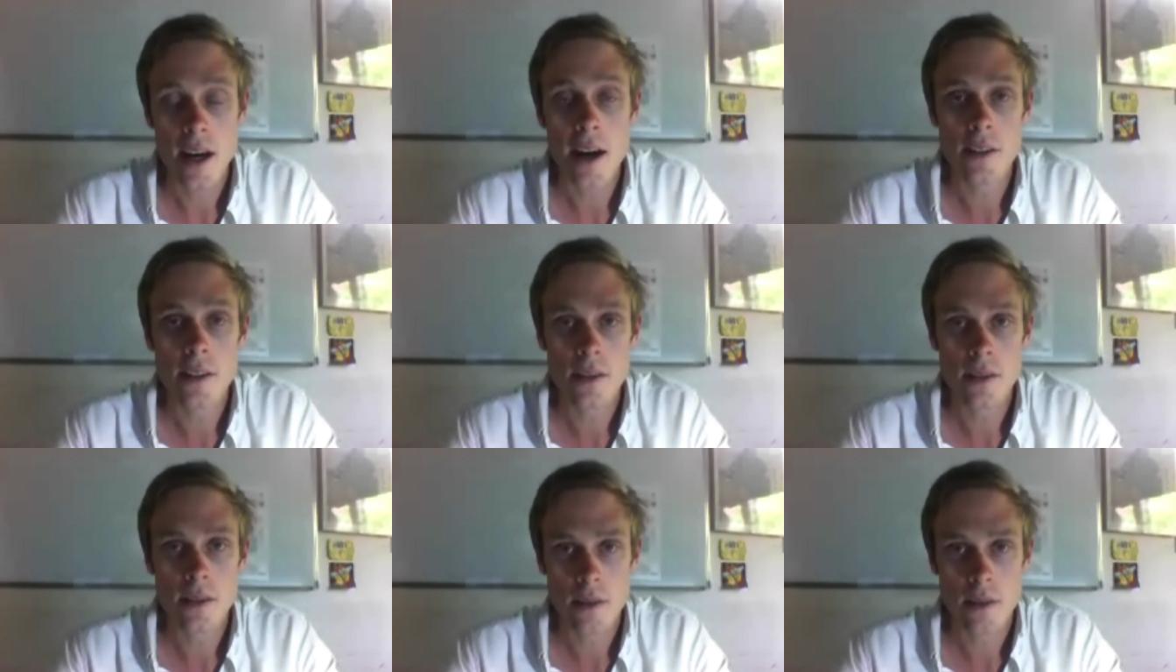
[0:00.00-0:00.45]

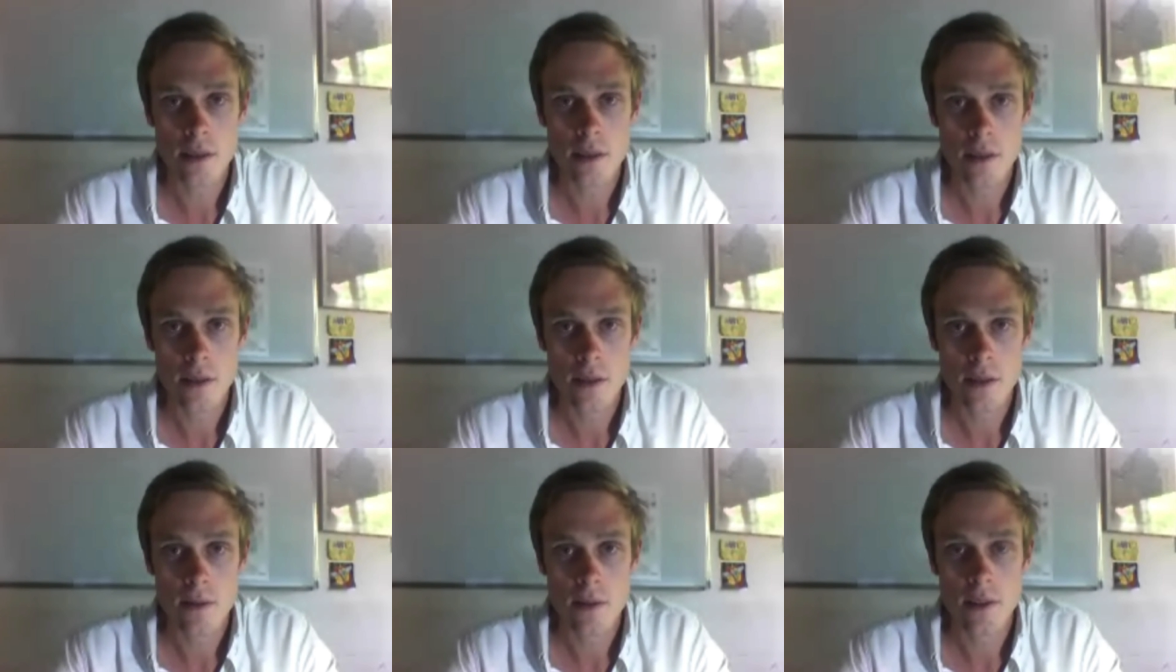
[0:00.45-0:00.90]

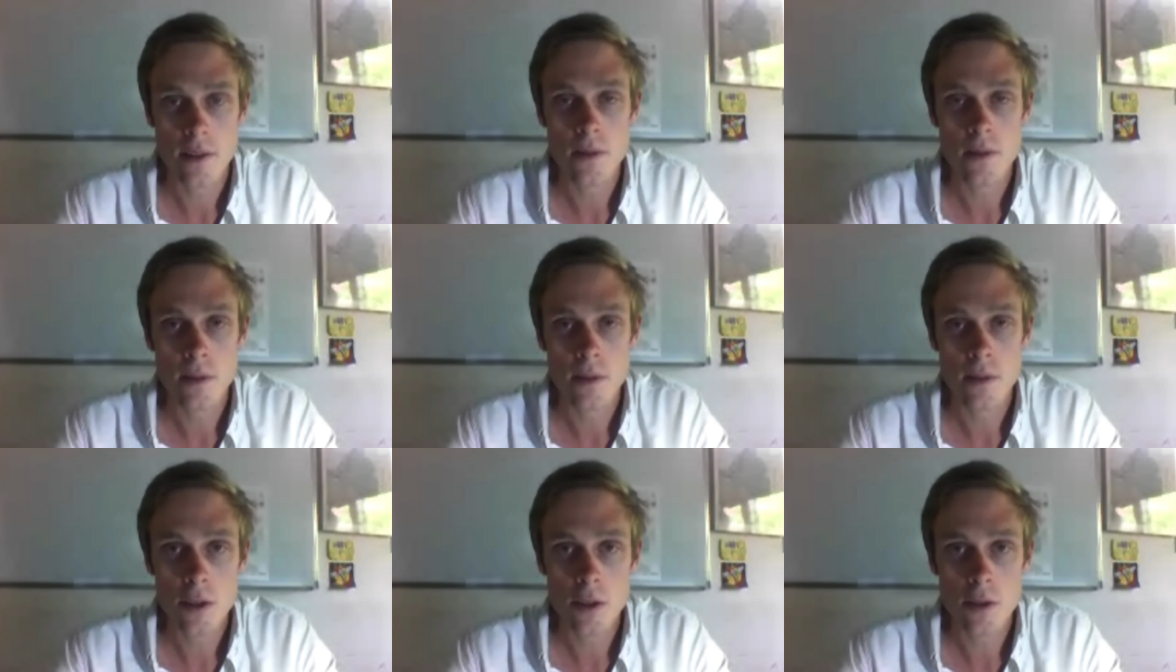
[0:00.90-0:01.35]
thousands of
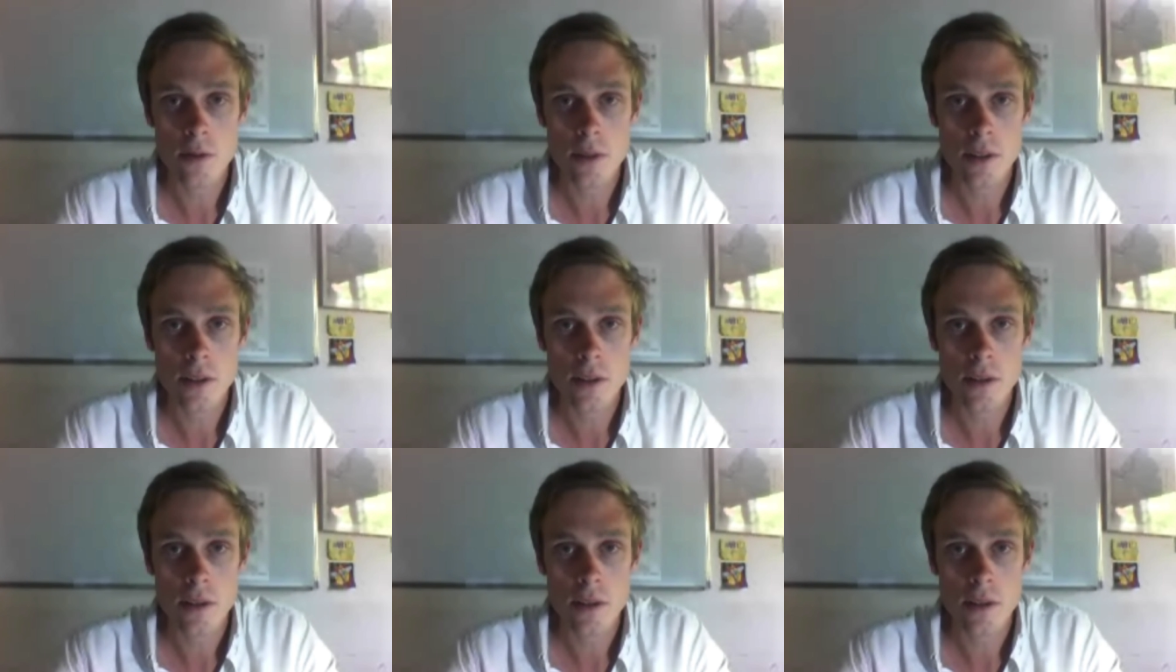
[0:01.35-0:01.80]

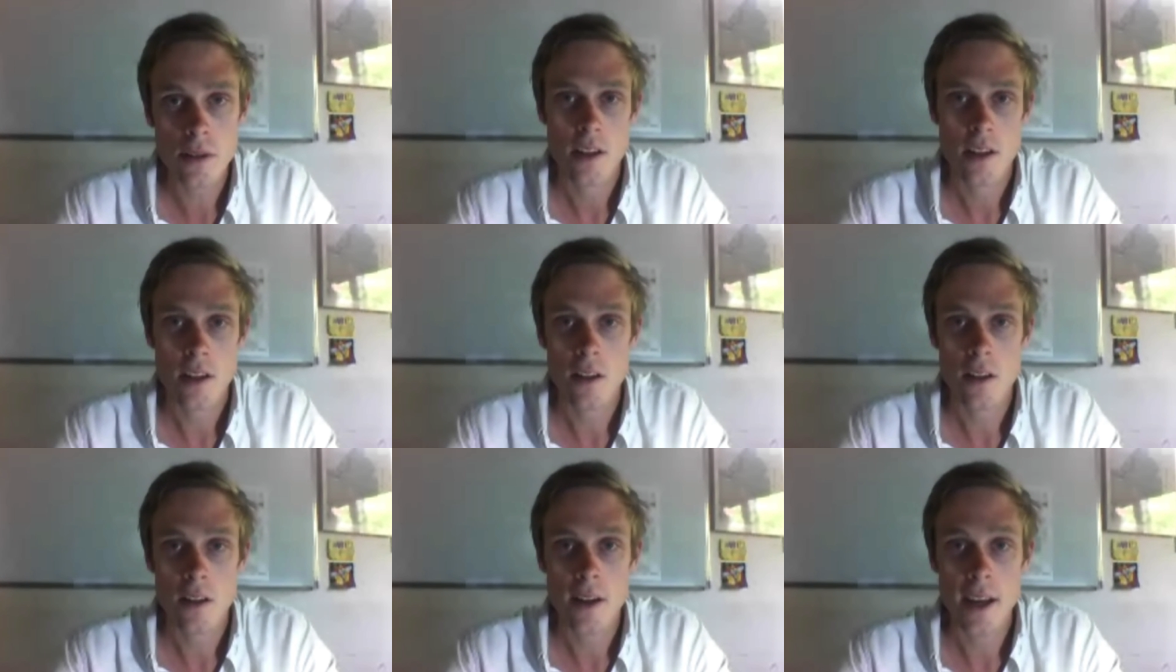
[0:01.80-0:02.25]

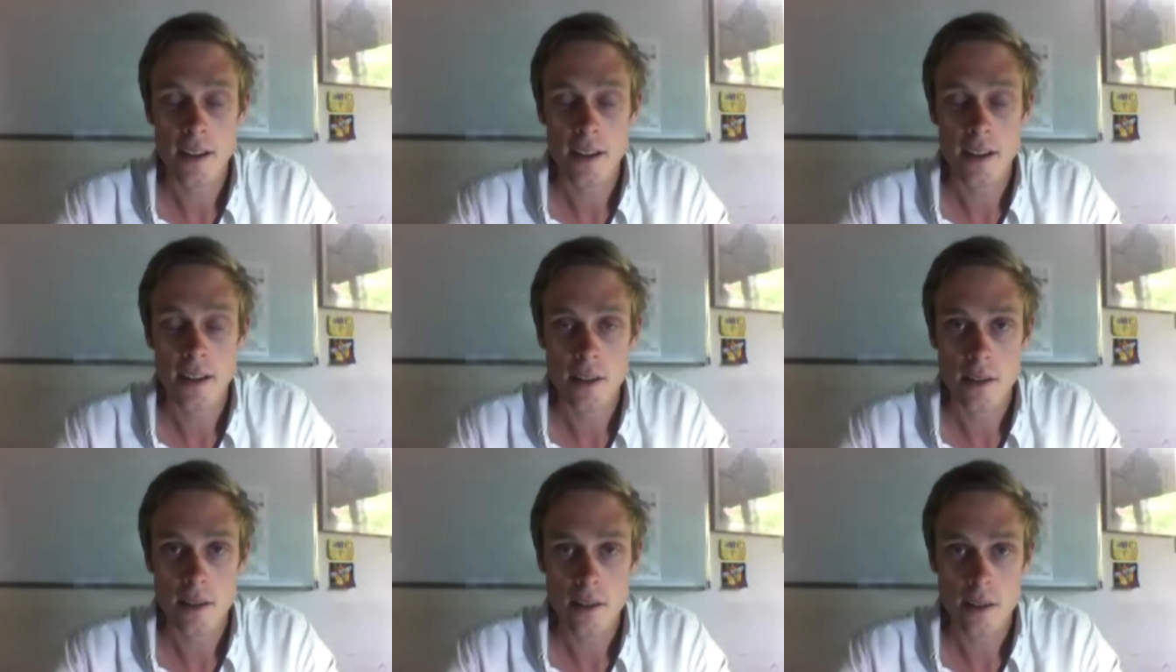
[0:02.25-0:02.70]
individuals cannot
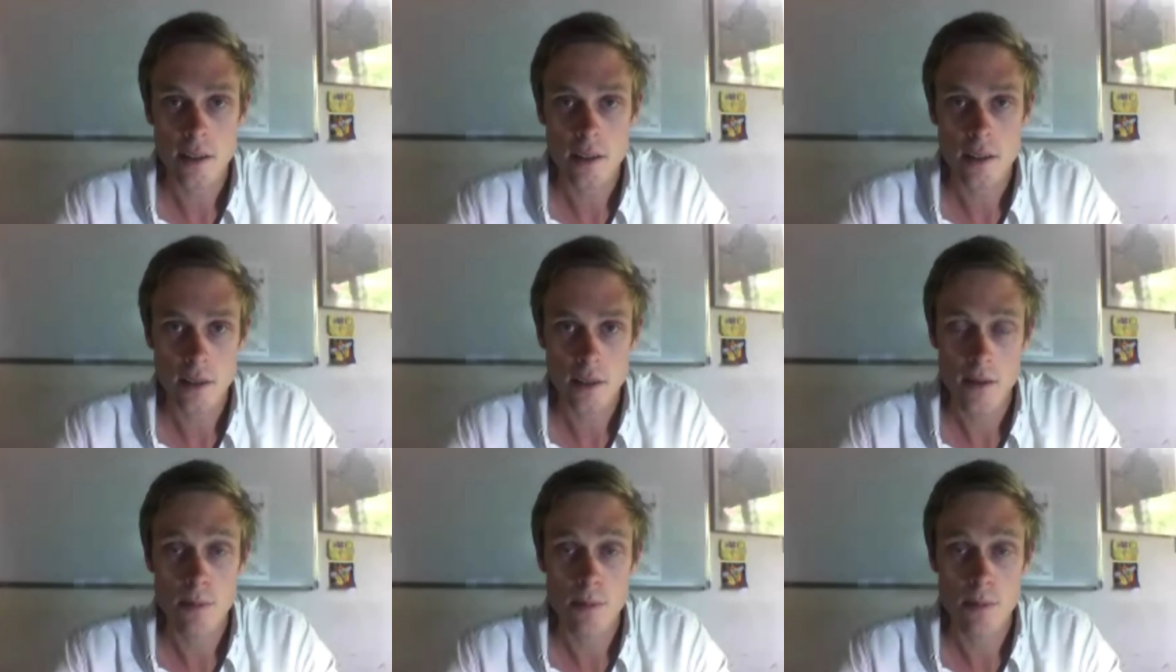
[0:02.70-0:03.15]

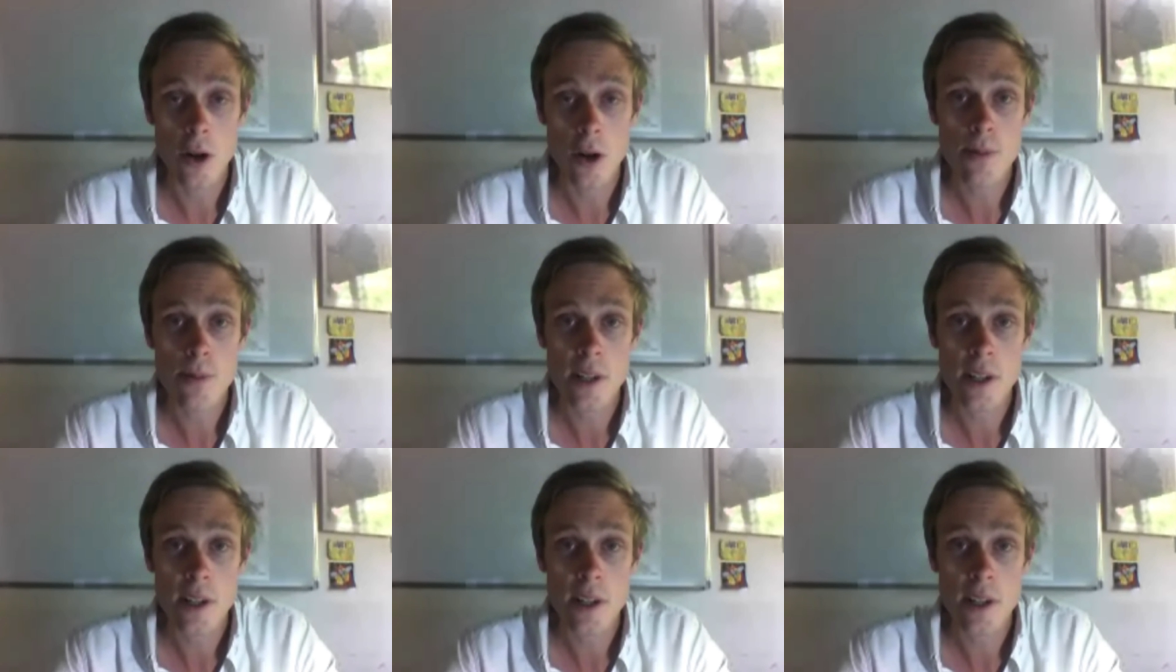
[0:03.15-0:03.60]
access
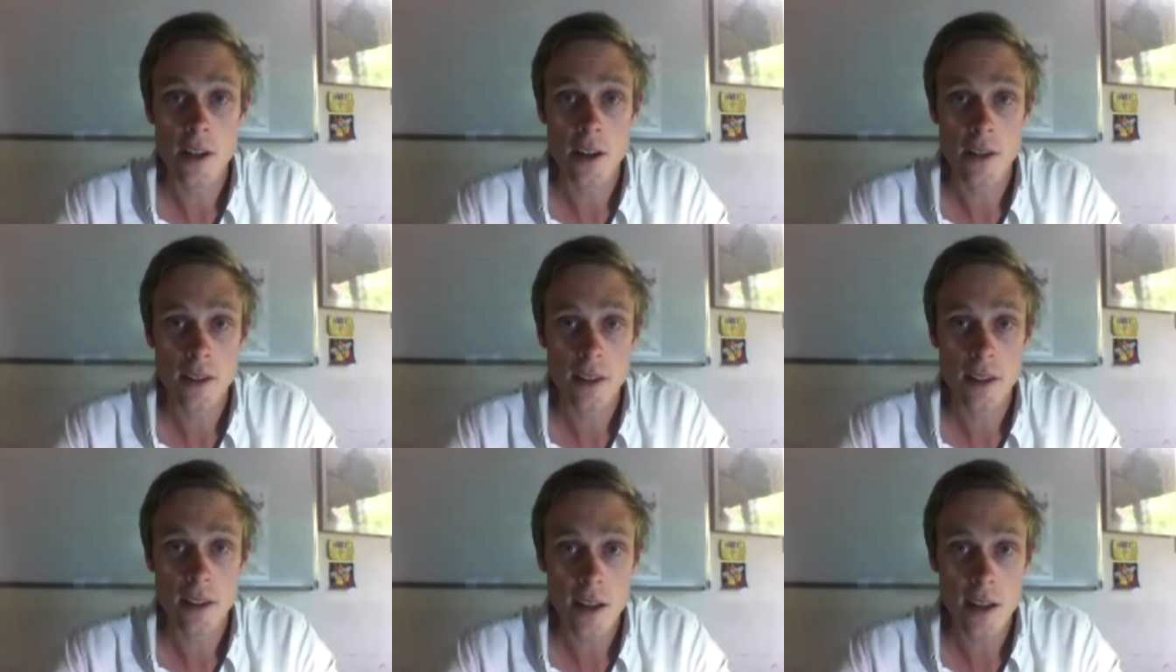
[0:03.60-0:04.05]

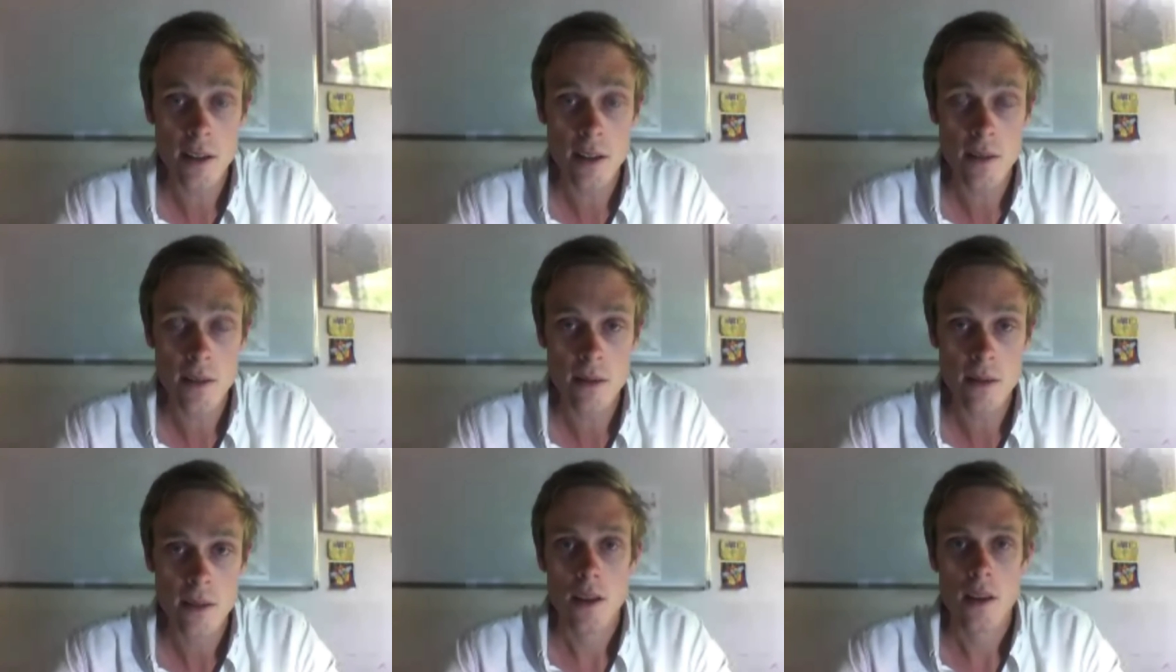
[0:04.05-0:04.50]
appropriate
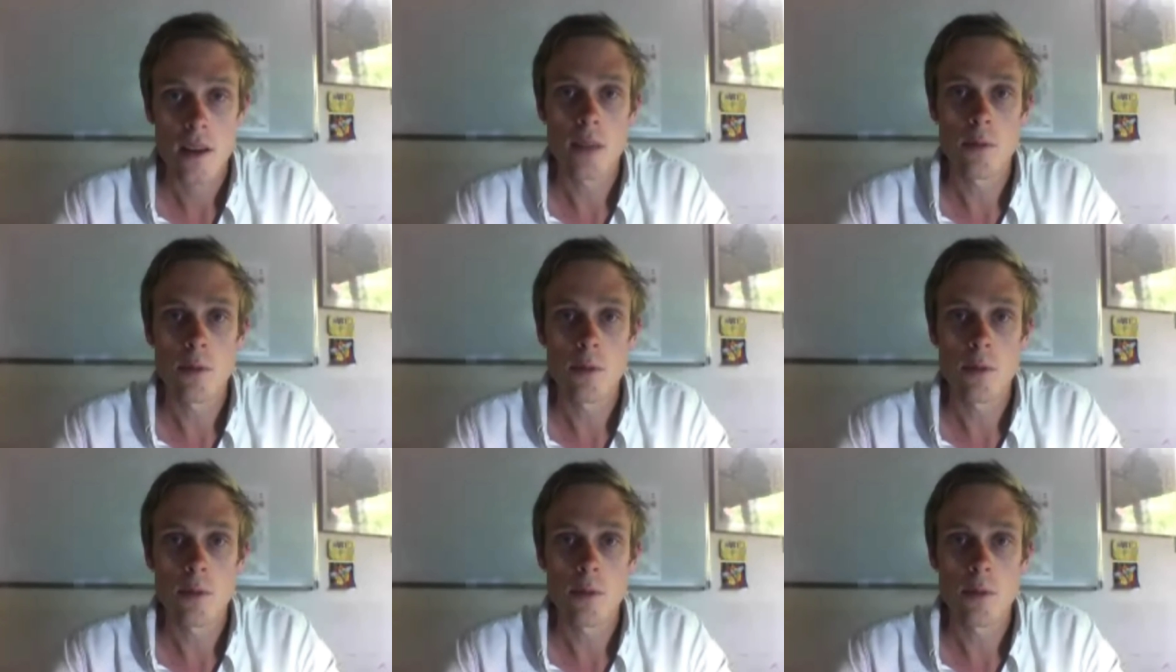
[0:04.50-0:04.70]
healthcare,